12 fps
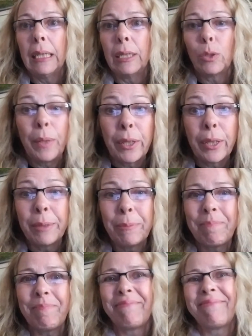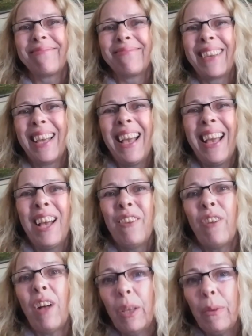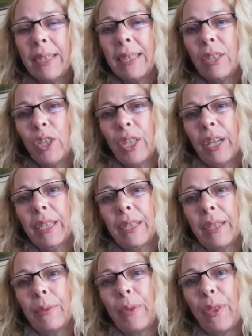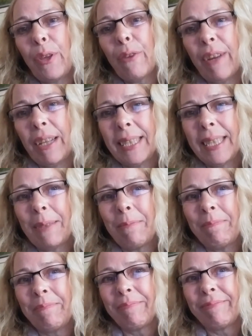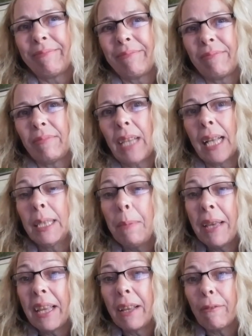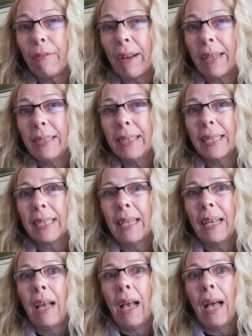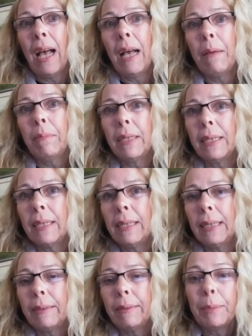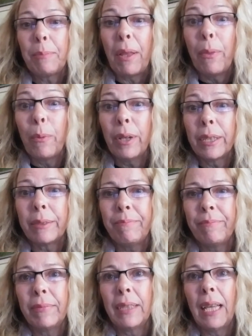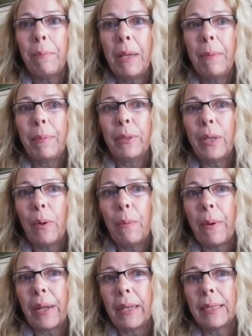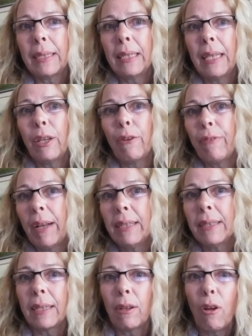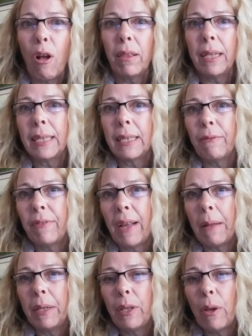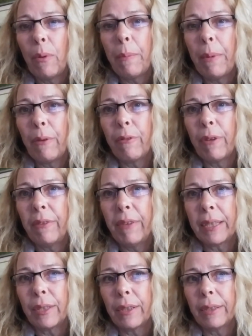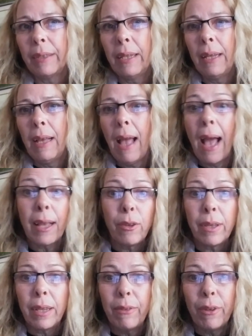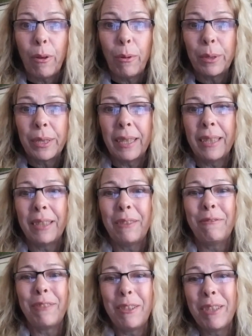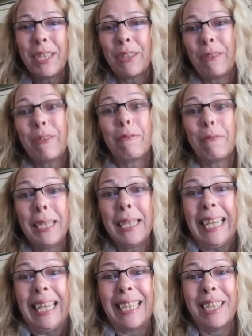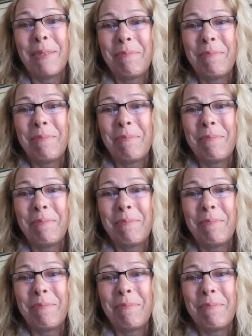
Twitter. Follow us and share it with your friends. And speaking of friends, spread the word. Let people know about us. Let your friends and colleagues and family know about Fred Victor. Heck, you could even hold a fundraiser if you're really keen.